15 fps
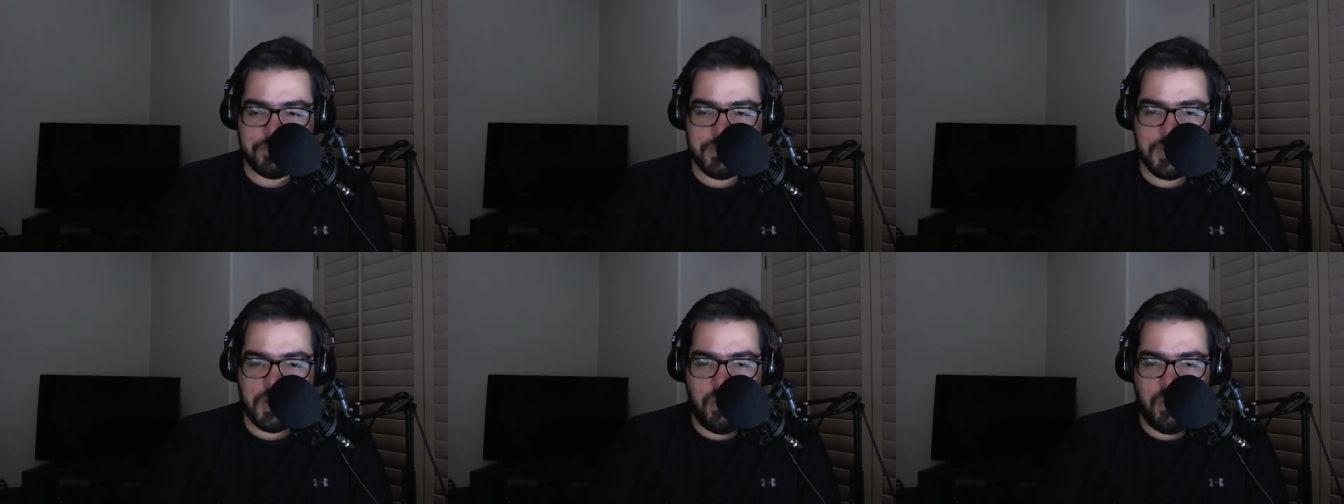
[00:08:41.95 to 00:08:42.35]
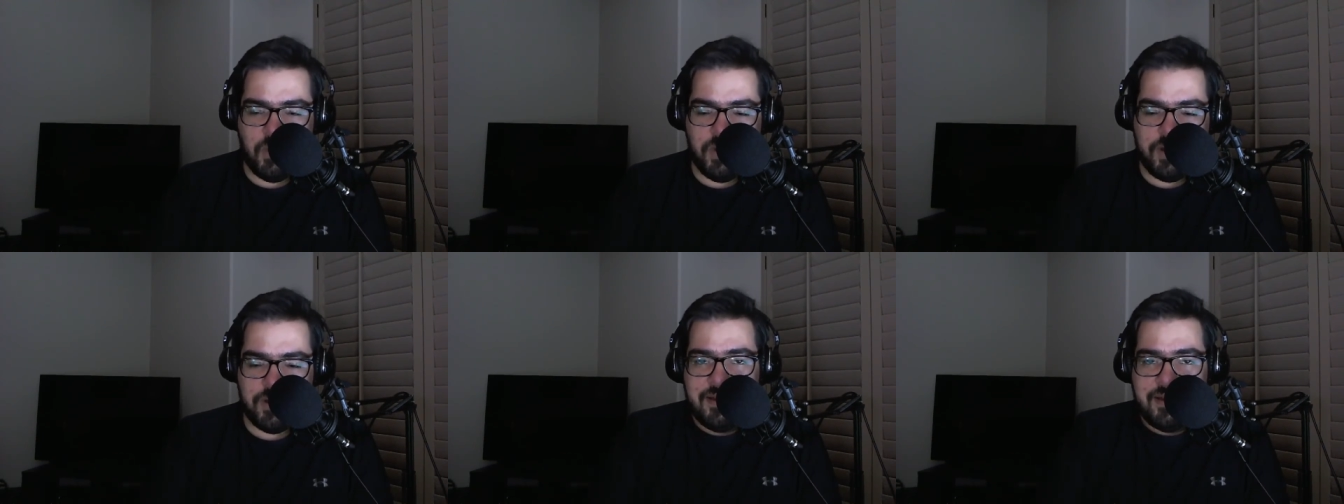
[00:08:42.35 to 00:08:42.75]

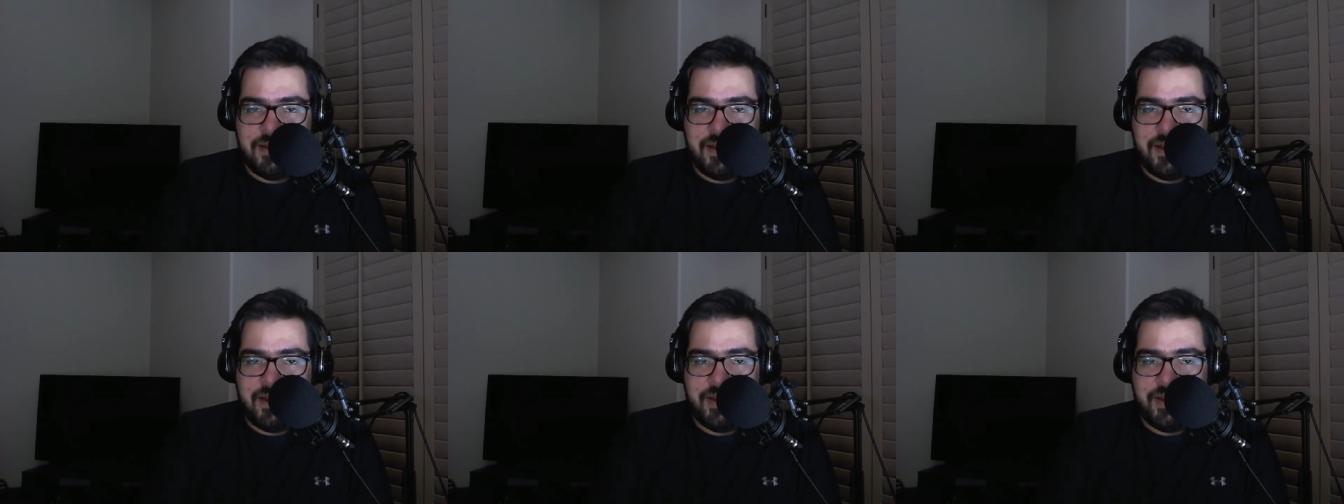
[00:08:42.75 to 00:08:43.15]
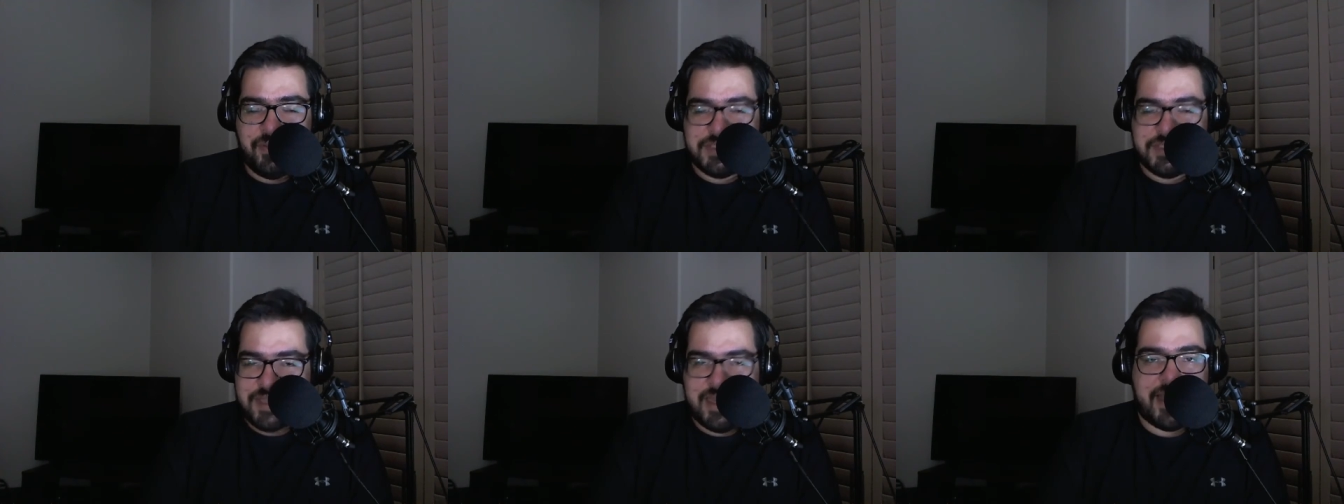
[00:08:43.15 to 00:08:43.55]
Well, I was
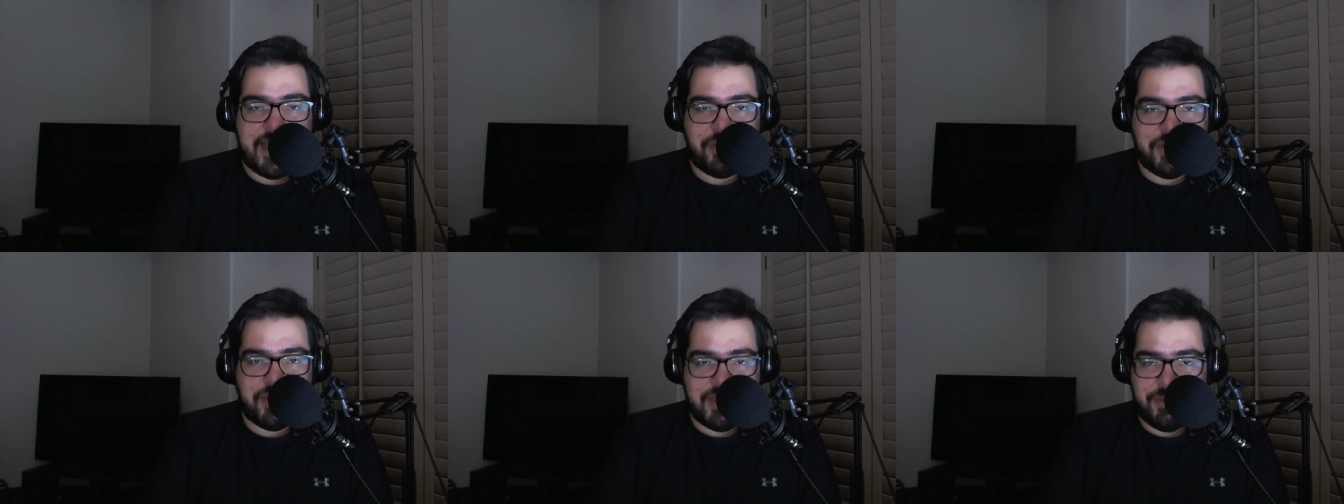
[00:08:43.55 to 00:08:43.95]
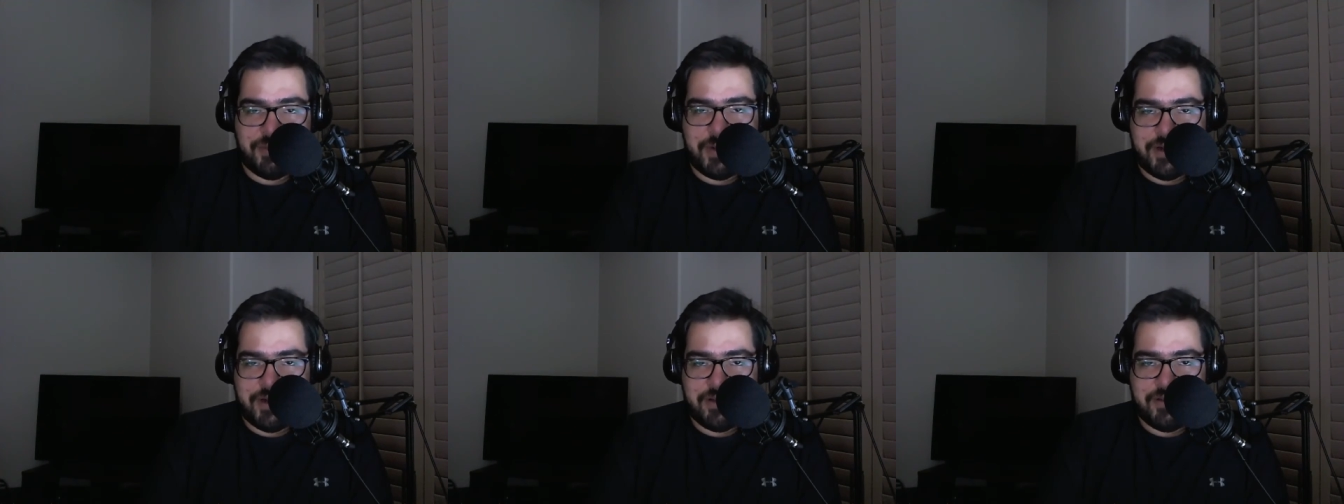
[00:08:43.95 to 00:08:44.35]
not adequately
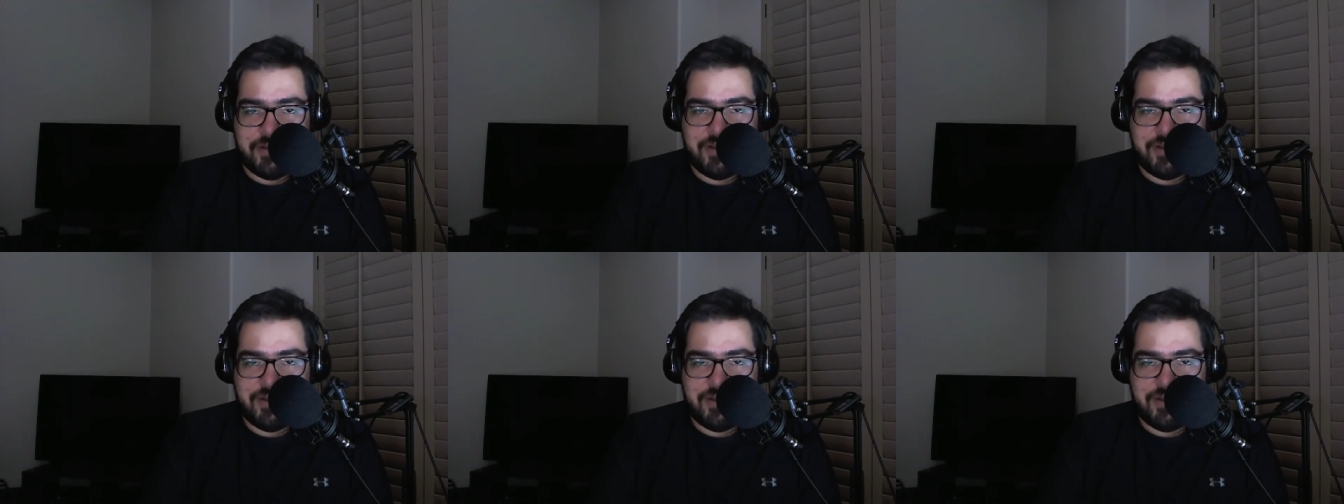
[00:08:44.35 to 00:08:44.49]
prepared.